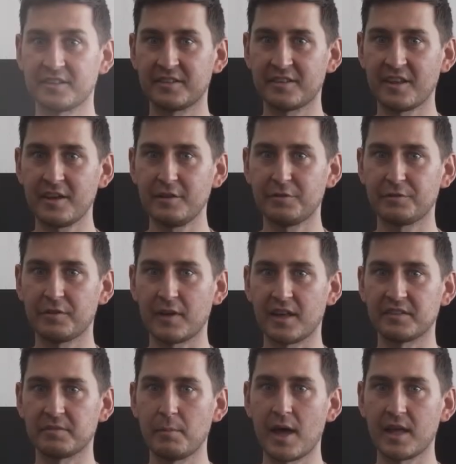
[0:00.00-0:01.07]
safe
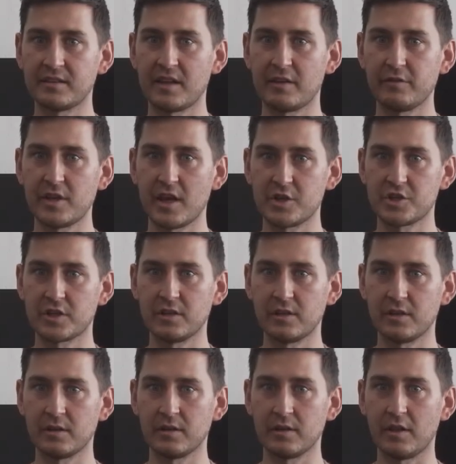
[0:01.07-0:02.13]
as manned
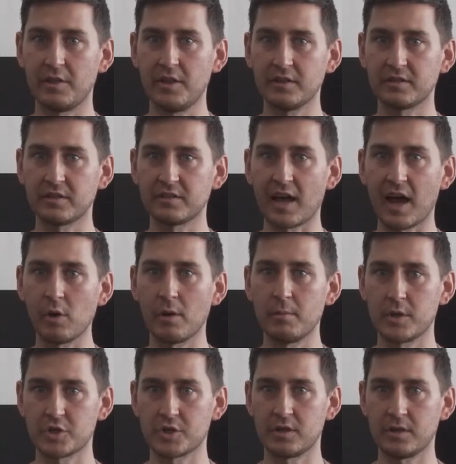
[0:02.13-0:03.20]
aviation. This is our
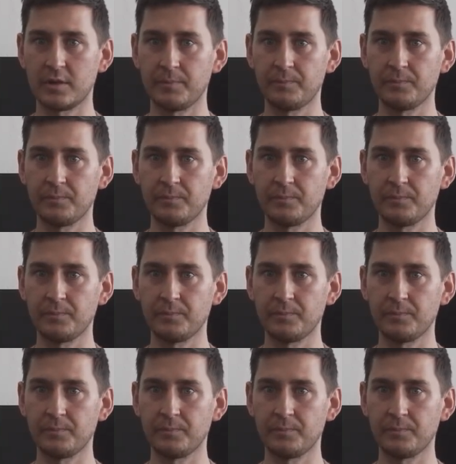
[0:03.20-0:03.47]
mission.